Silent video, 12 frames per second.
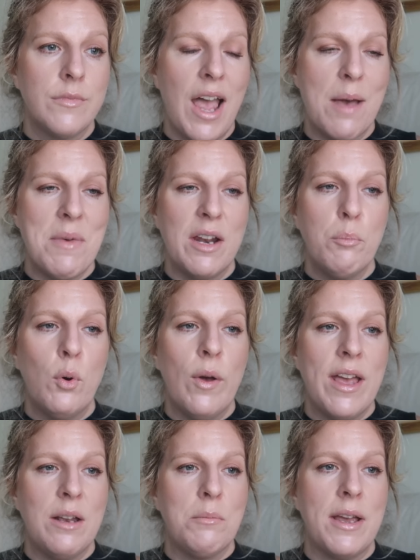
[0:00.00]
I'm at a
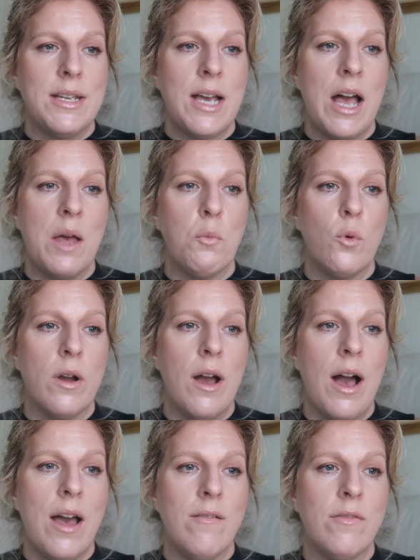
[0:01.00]
point in my time where
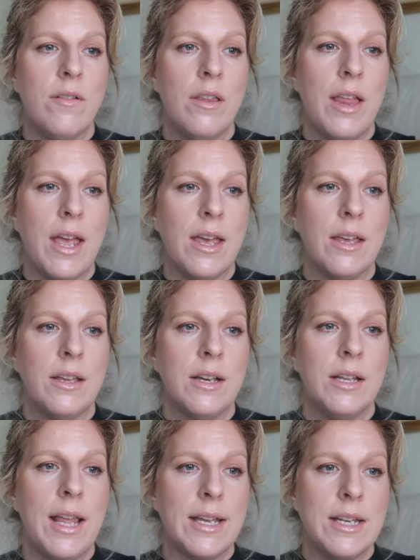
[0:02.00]
I've like
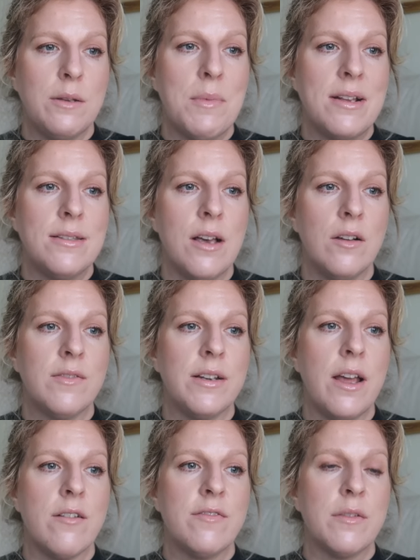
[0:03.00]
collected myself
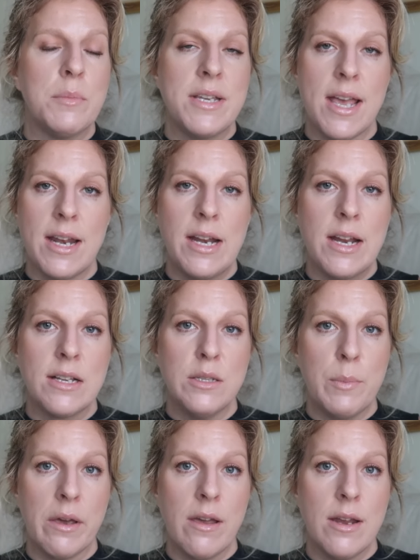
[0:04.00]
enough from dating
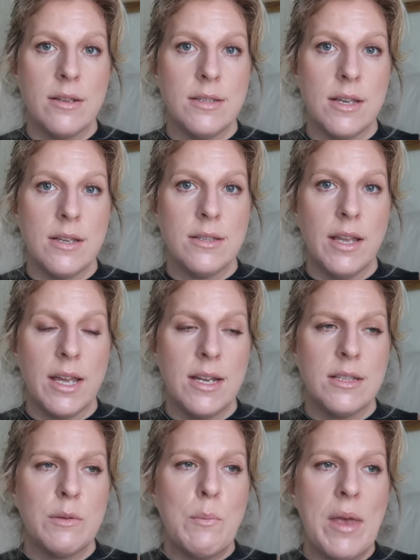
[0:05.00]
experiences. Like it
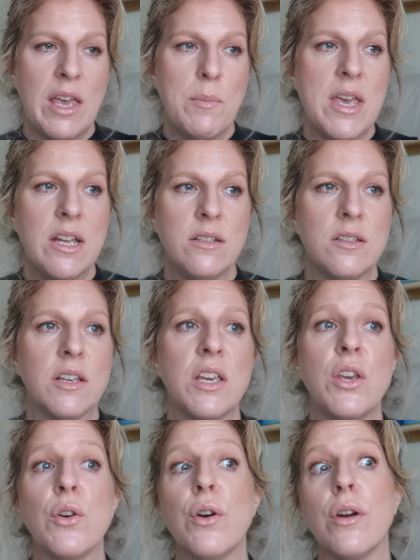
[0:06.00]
doesn't make me
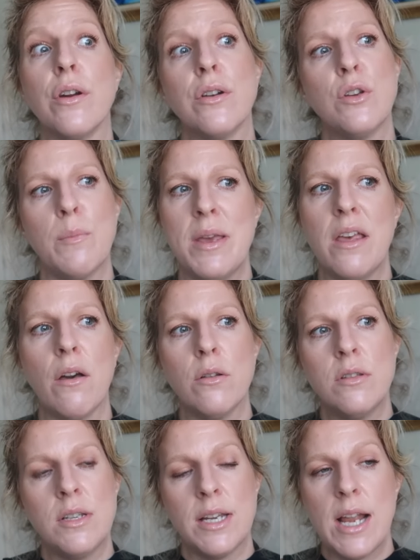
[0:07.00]
insecure to be
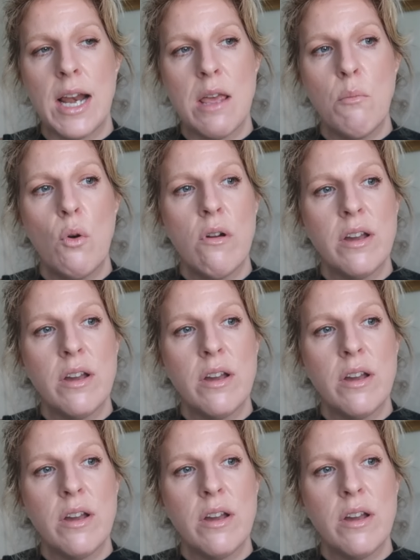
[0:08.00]
ghosted anymore.